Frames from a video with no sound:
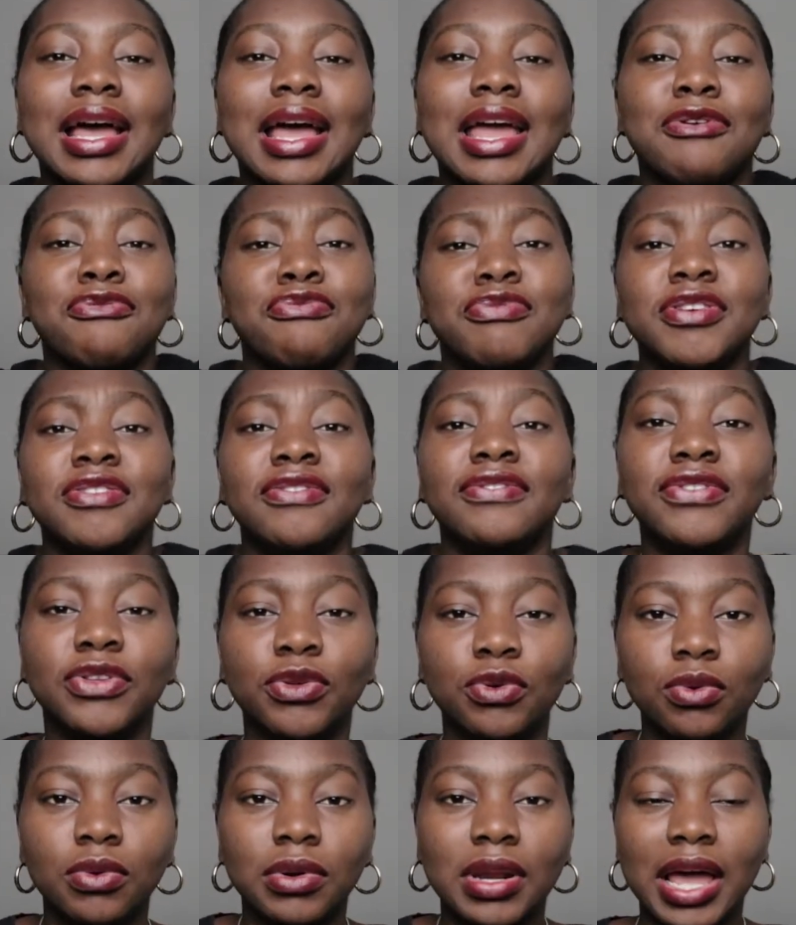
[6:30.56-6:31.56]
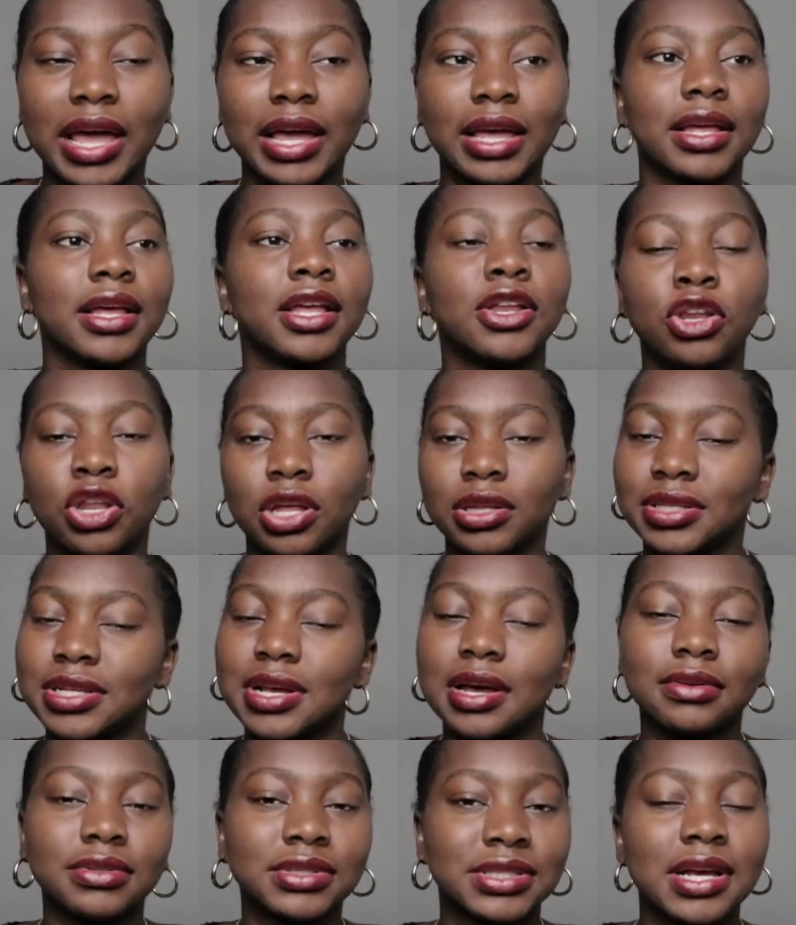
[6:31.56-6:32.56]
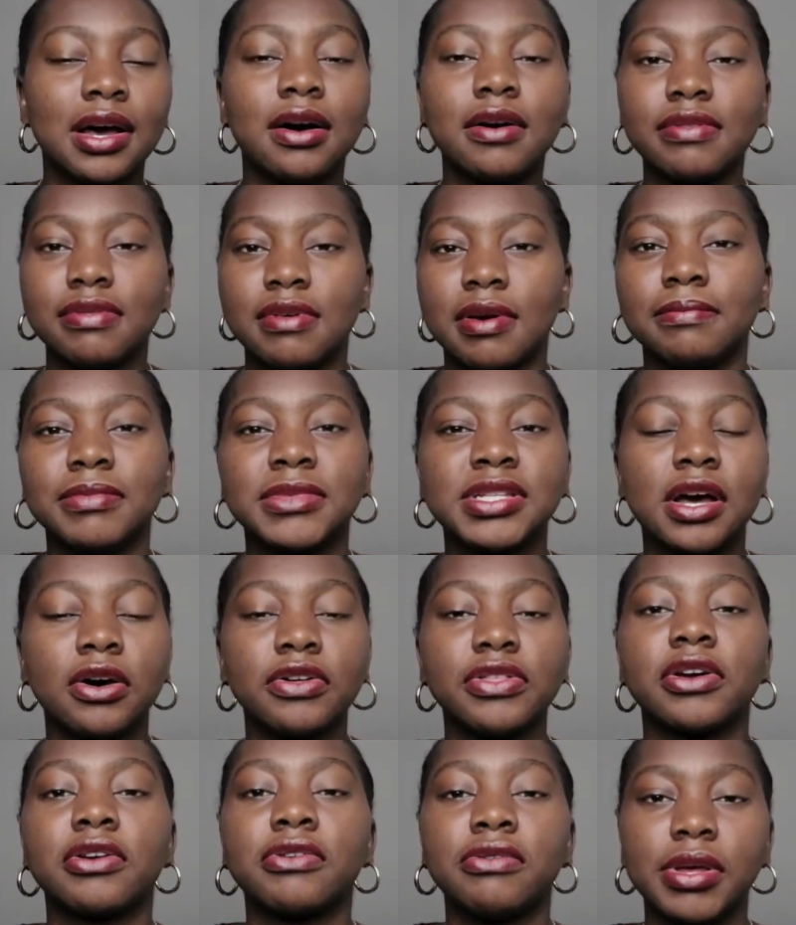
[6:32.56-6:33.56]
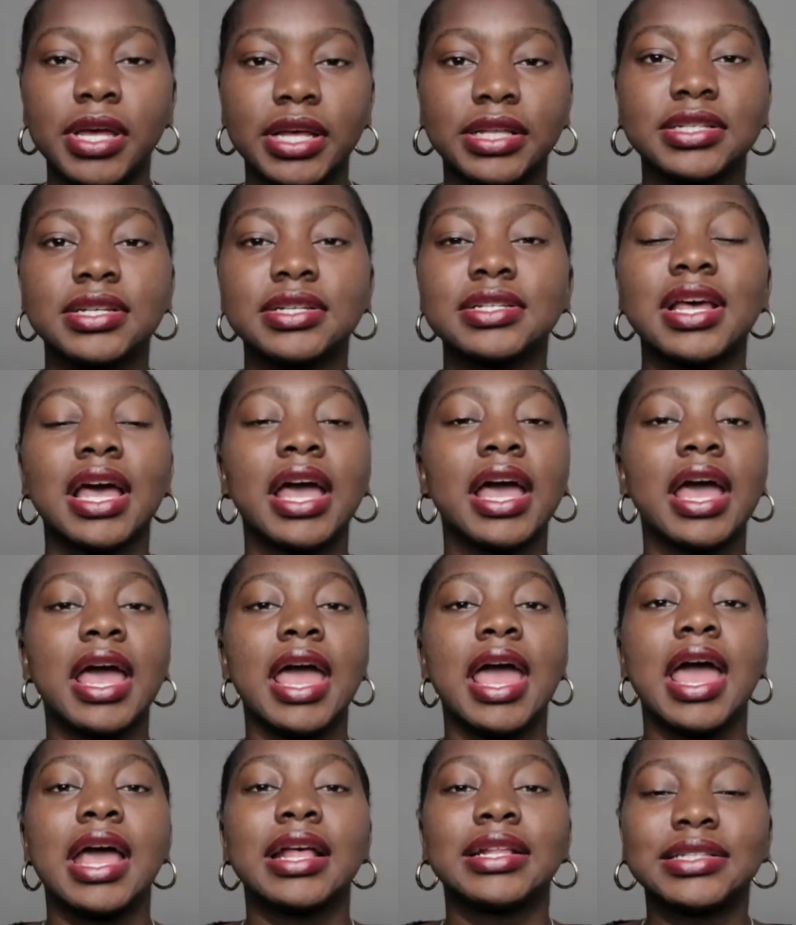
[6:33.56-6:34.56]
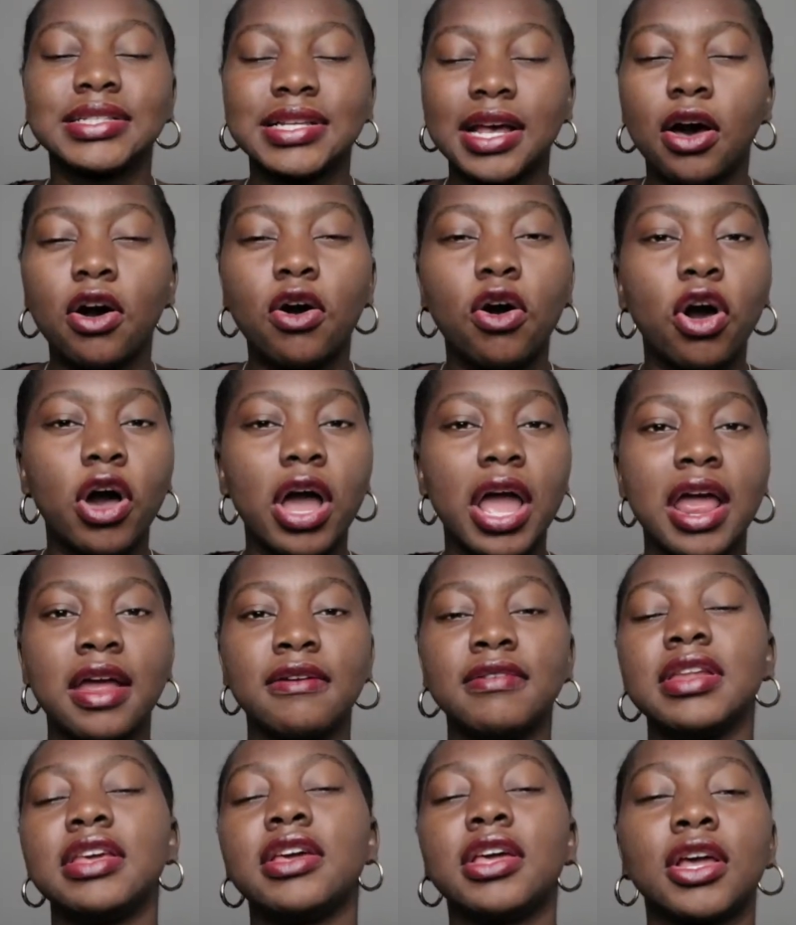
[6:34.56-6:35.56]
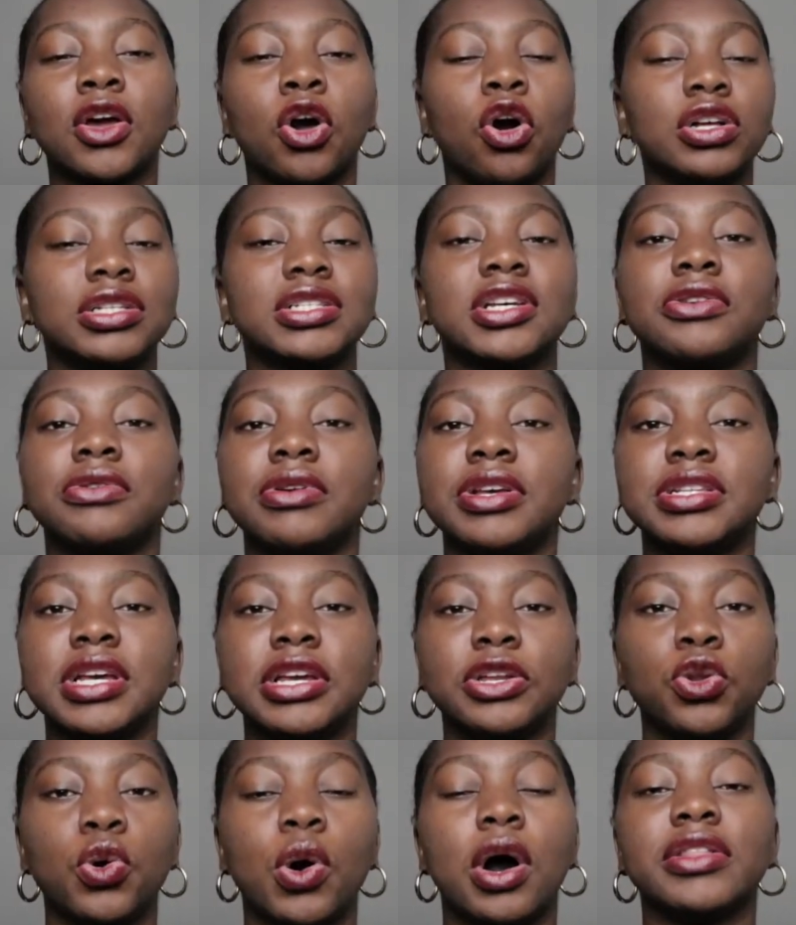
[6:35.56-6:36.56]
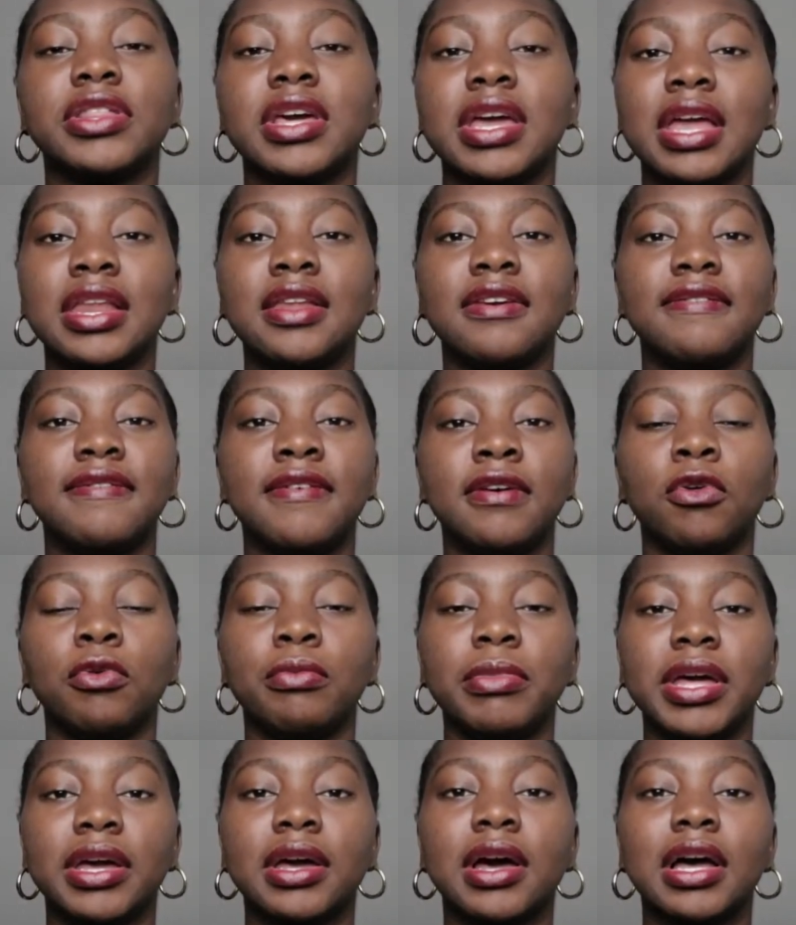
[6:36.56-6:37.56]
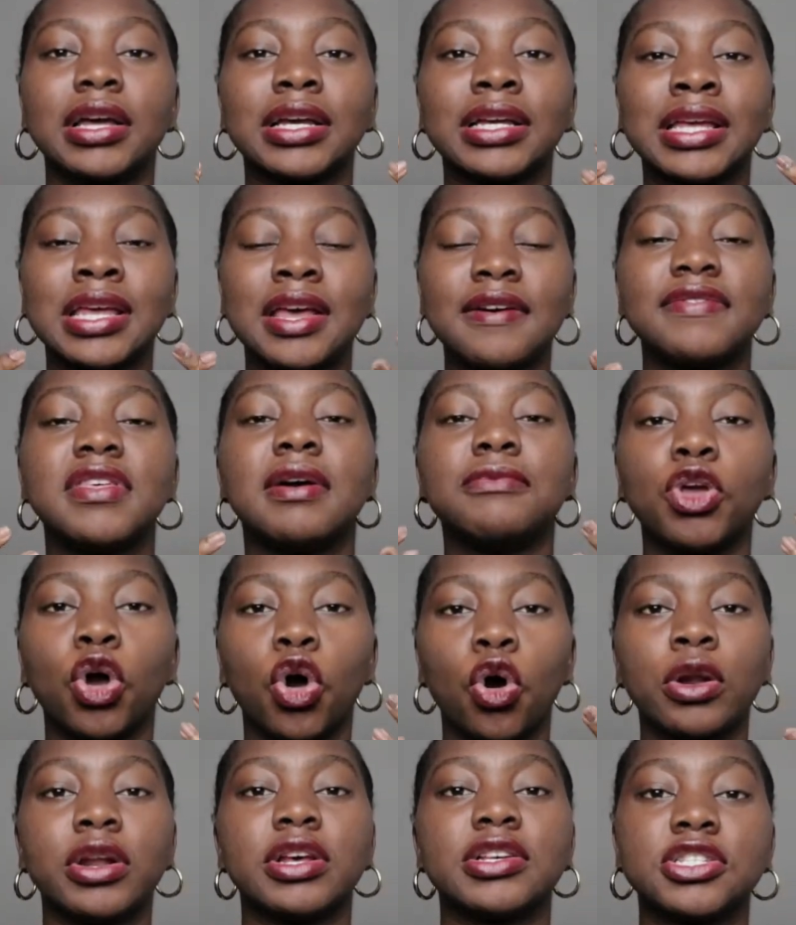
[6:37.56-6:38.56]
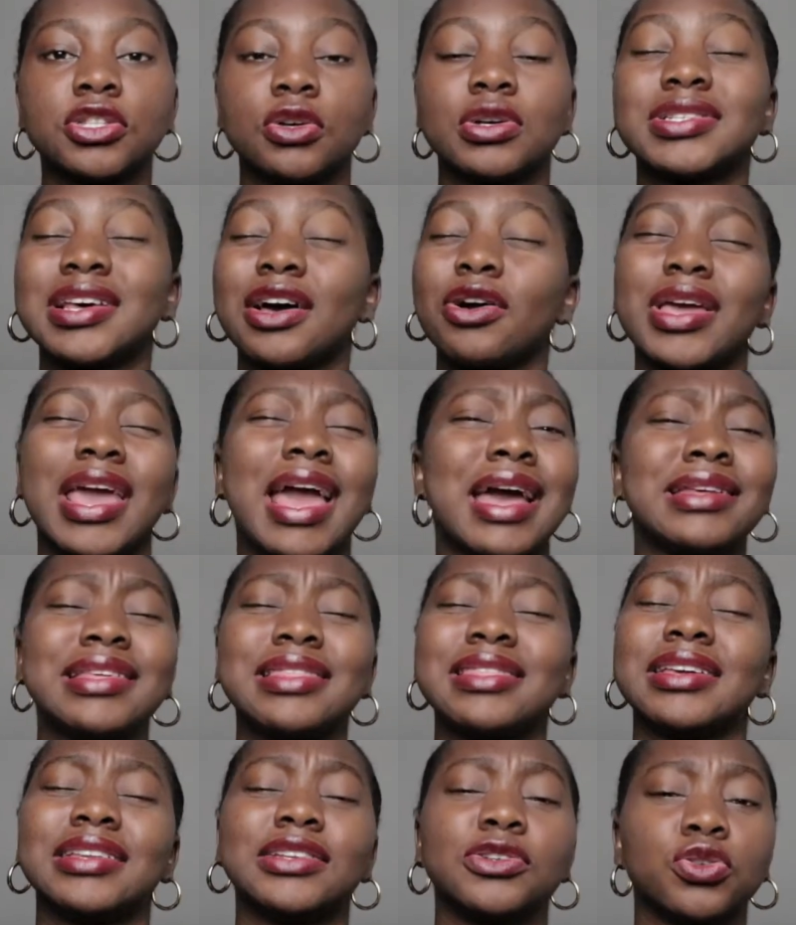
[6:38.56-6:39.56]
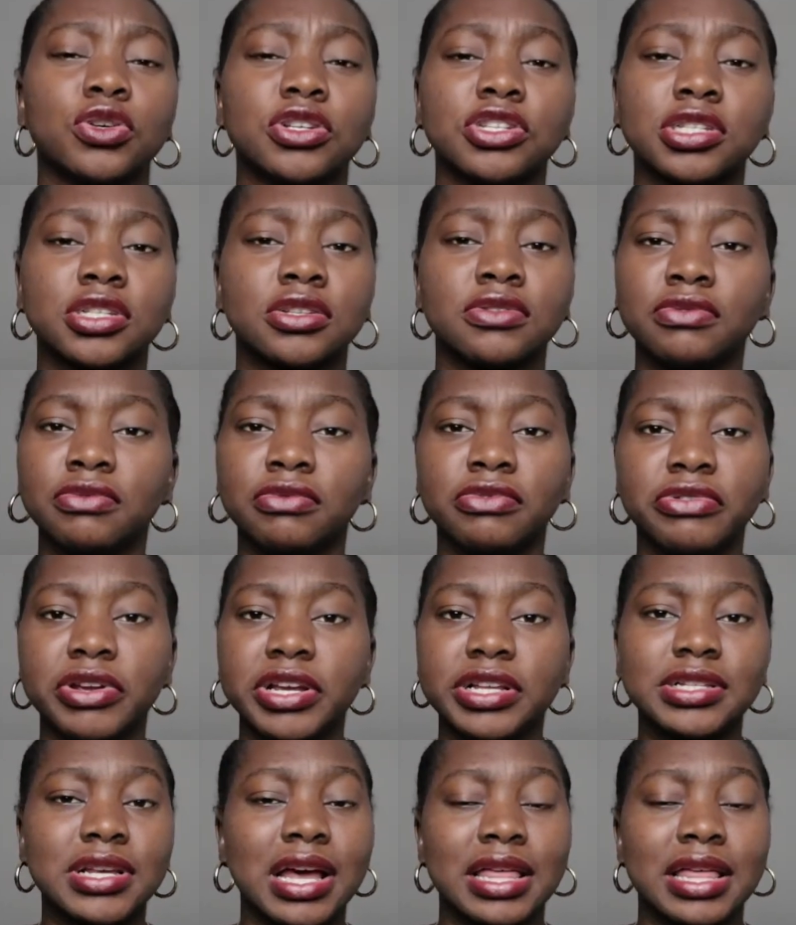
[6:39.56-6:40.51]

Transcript: a review. Like, tell them, tell the creators, tell any content creator you know out there, any filmmaker, give them your honest thoughts. Like, okay, I didn't think this was great.